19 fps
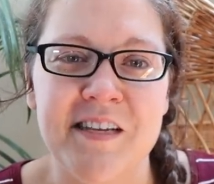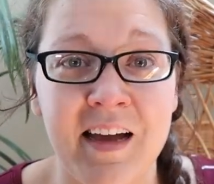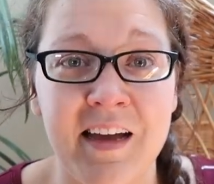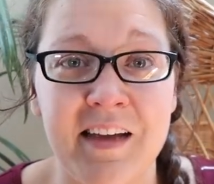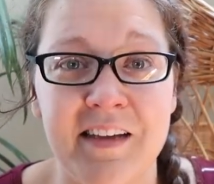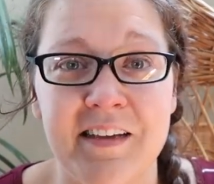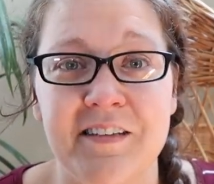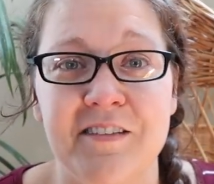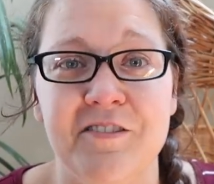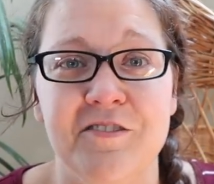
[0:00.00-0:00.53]

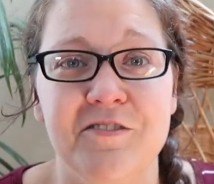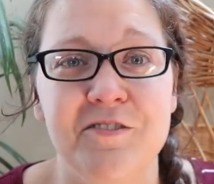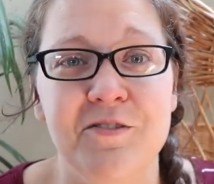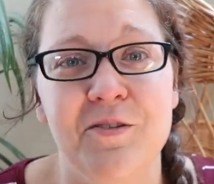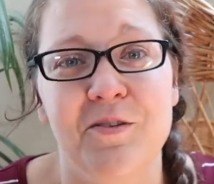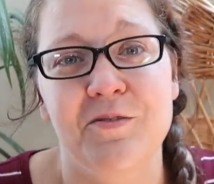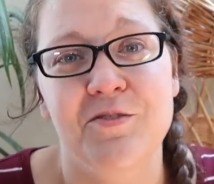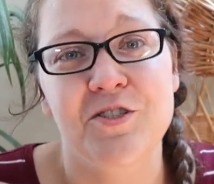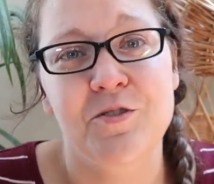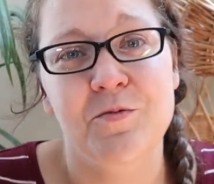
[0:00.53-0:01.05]
I, you
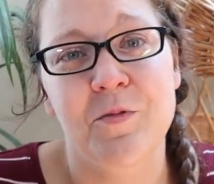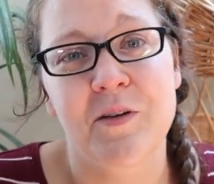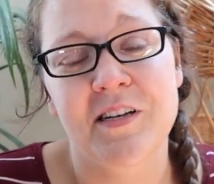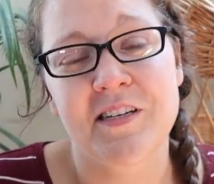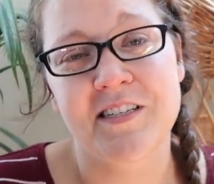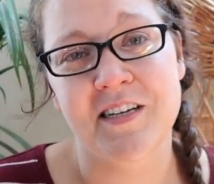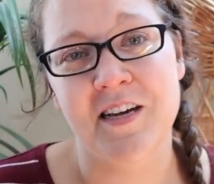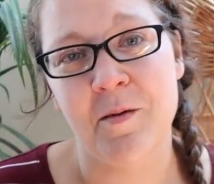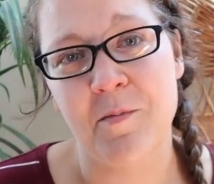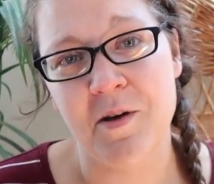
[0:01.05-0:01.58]
know, just
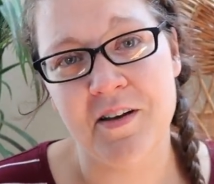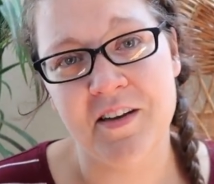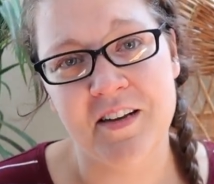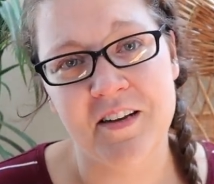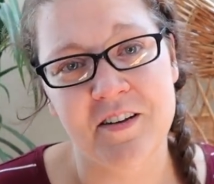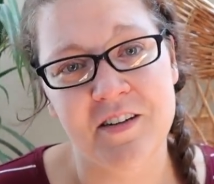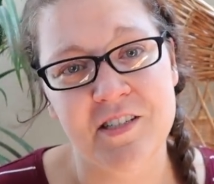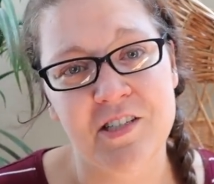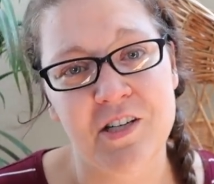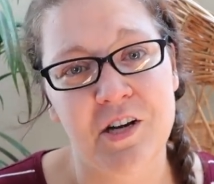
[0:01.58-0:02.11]
wanted to come on
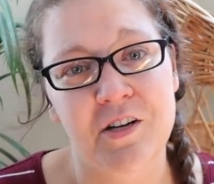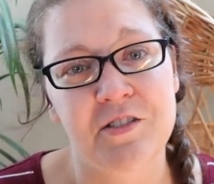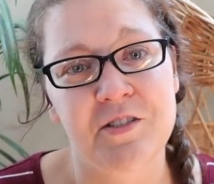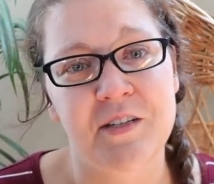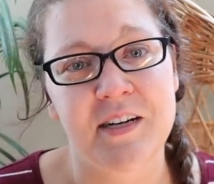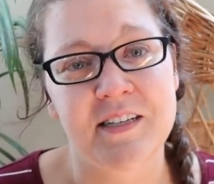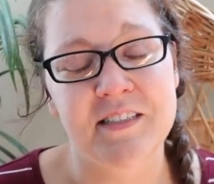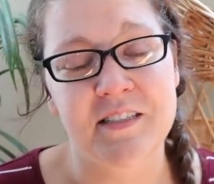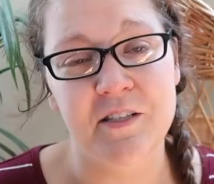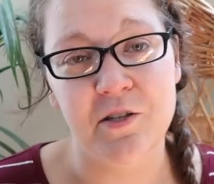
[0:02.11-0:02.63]
here and talk to you
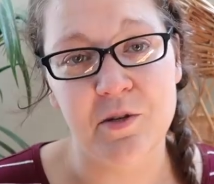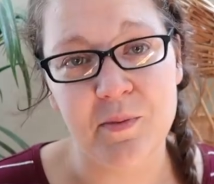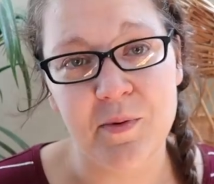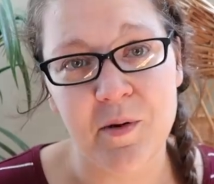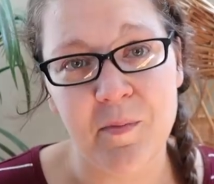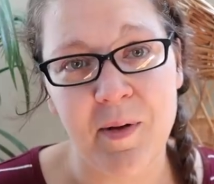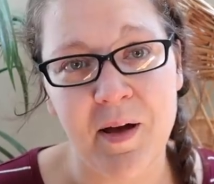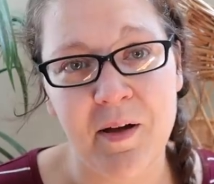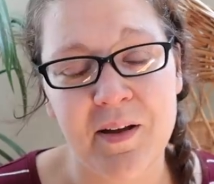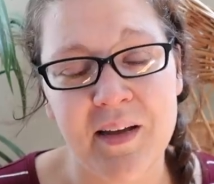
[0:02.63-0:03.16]
guys a little bit
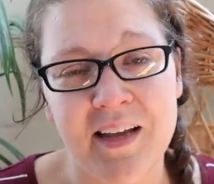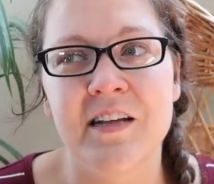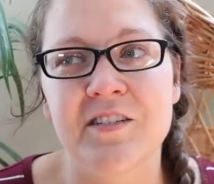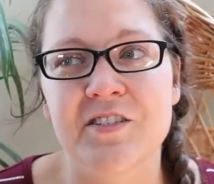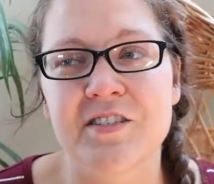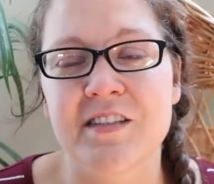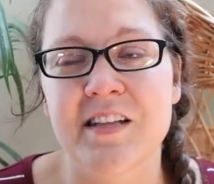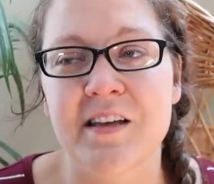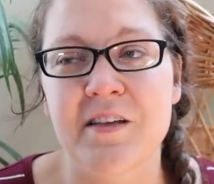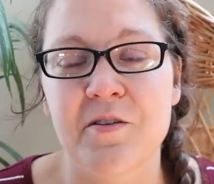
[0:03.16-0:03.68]
about it and
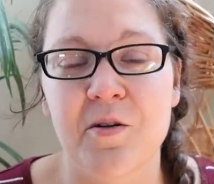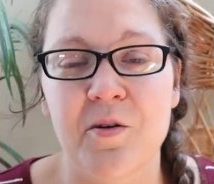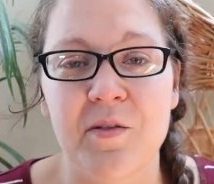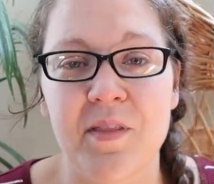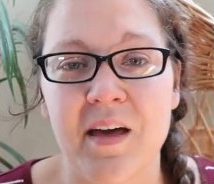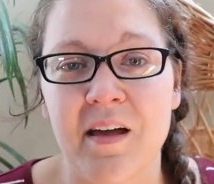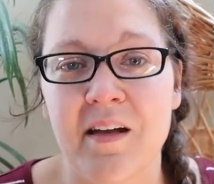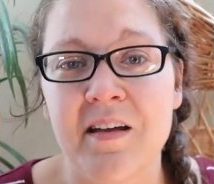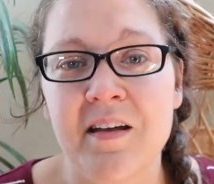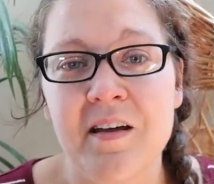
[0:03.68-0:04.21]
just let you know
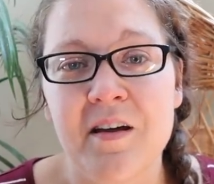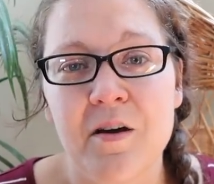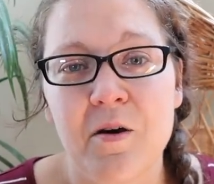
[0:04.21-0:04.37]
that